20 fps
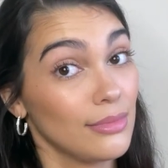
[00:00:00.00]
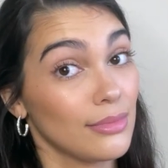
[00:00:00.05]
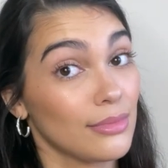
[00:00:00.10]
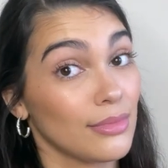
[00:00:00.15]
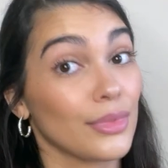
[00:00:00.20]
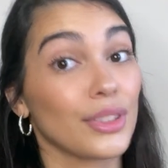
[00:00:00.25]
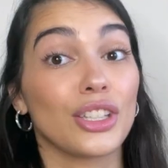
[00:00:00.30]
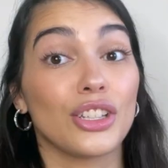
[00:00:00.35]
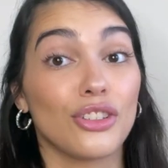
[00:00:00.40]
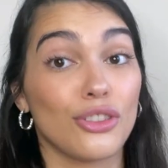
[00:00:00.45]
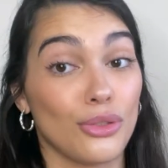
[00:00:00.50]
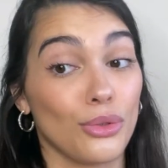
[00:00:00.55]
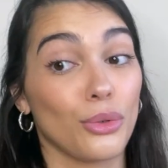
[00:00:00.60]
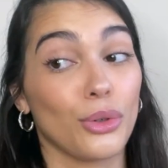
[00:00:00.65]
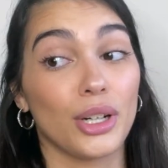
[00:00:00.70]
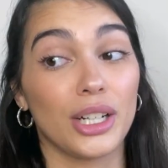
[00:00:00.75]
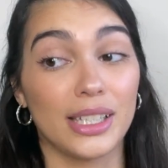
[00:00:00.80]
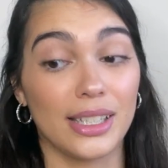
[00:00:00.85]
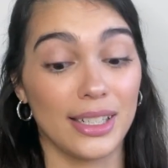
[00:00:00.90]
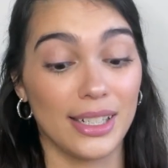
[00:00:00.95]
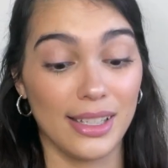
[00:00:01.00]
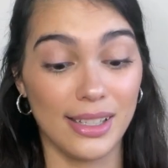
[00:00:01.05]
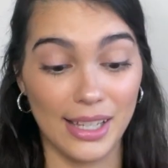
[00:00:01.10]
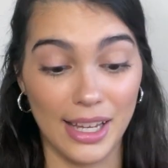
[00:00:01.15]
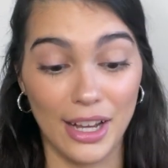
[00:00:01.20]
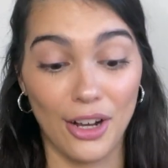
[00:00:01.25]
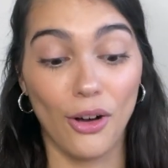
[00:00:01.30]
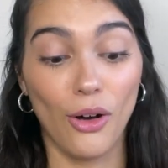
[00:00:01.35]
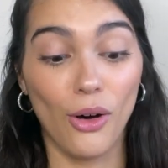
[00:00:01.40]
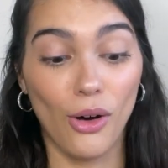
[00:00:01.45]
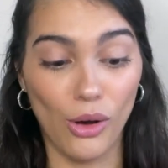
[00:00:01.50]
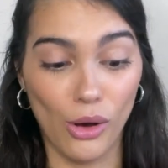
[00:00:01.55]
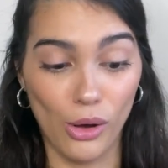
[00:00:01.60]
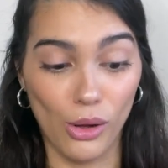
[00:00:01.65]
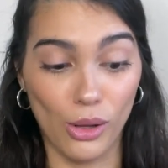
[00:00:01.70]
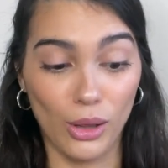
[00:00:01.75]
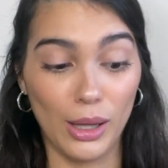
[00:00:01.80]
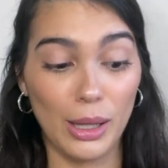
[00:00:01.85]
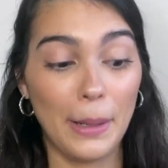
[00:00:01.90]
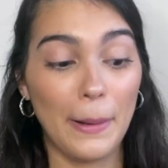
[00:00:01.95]
this store is gonna take
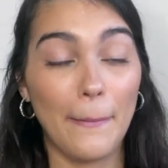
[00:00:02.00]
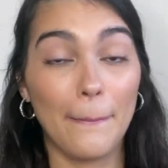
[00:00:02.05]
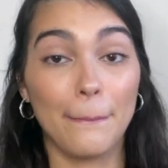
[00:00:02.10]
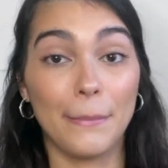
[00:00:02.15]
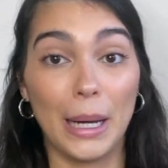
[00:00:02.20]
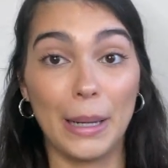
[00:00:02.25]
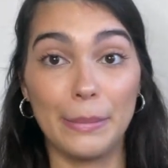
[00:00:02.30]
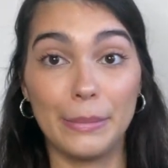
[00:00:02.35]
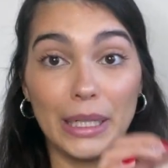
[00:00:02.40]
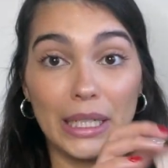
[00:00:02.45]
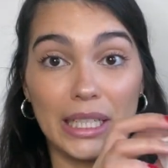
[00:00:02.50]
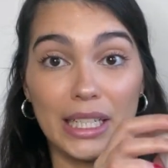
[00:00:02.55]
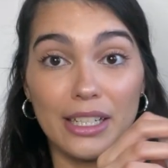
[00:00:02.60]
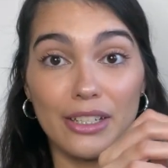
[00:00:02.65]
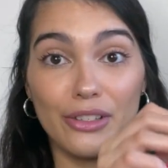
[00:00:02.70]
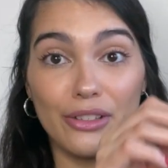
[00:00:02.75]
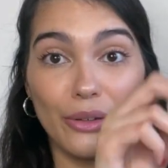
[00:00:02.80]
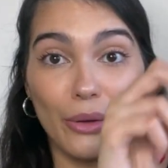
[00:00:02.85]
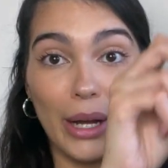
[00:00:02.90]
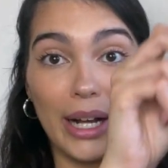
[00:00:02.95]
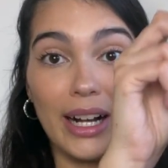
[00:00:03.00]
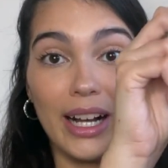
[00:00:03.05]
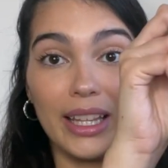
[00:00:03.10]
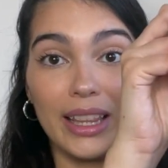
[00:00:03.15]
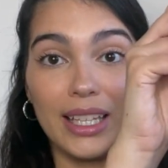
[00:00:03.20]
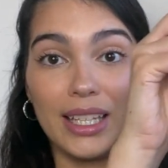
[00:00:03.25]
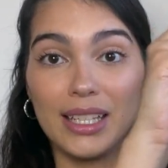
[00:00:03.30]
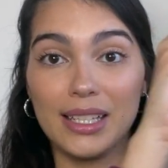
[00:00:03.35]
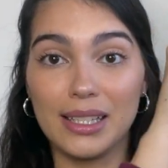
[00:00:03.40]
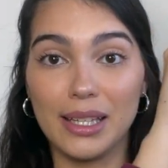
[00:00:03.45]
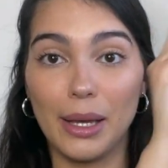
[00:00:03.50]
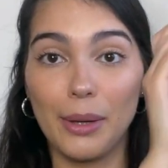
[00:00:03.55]
all my money. So I got these